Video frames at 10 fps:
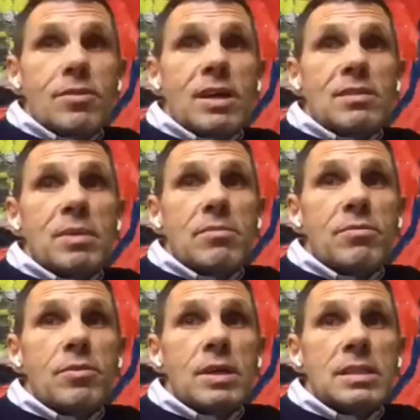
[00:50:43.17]
if you asked me
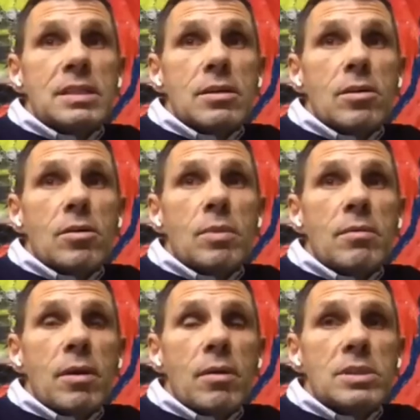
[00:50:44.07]
a few years ago,
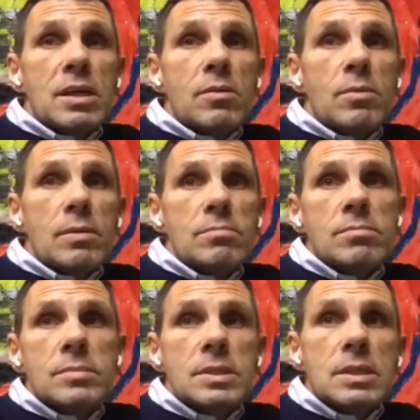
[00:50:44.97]
maybe I would say one
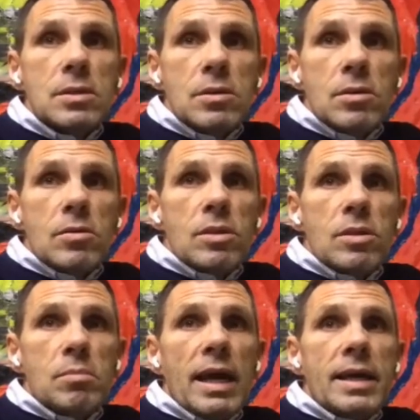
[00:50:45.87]
of
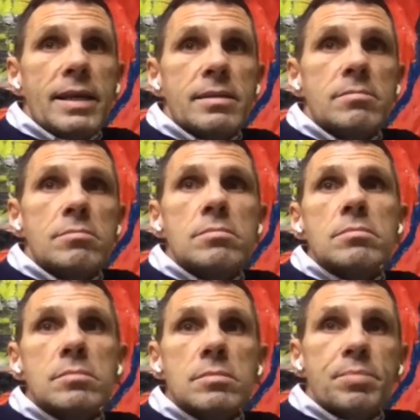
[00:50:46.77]
the main
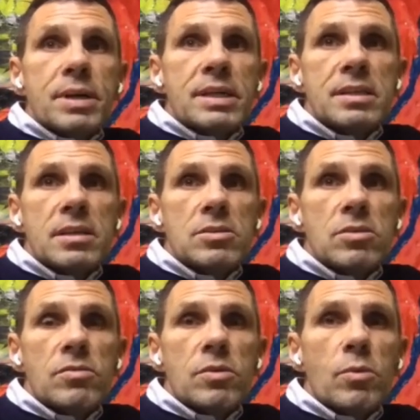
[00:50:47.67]

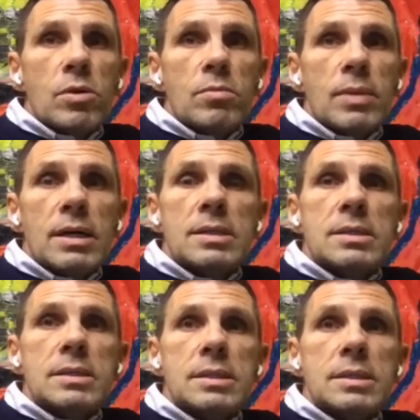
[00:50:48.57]
presidents of the world, but